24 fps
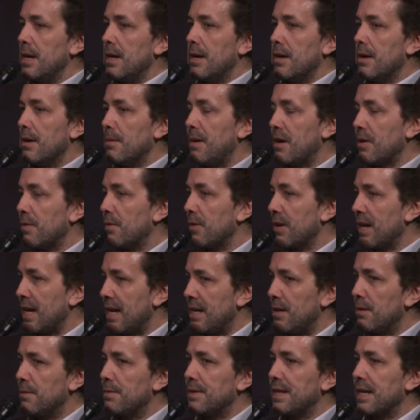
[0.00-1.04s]
about the
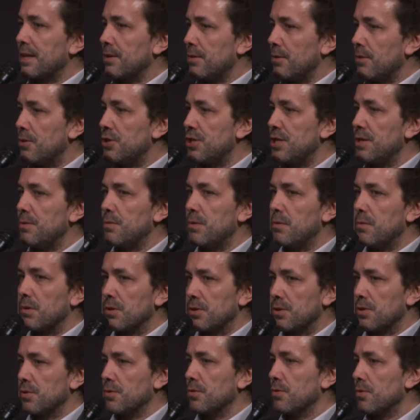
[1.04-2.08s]
kind of technology we
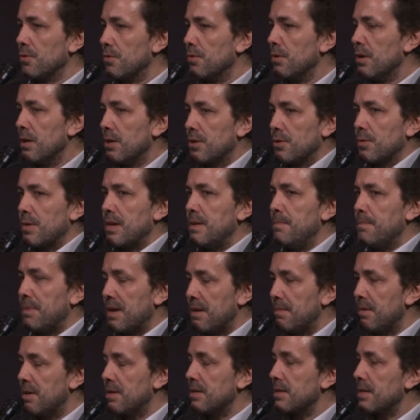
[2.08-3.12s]
want to
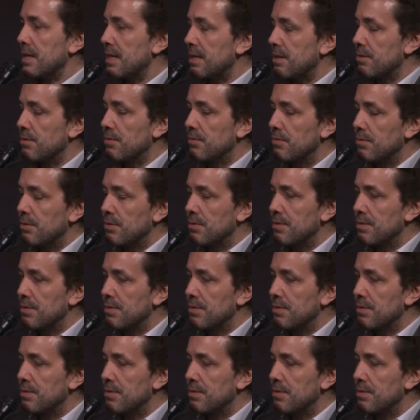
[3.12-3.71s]
implement and to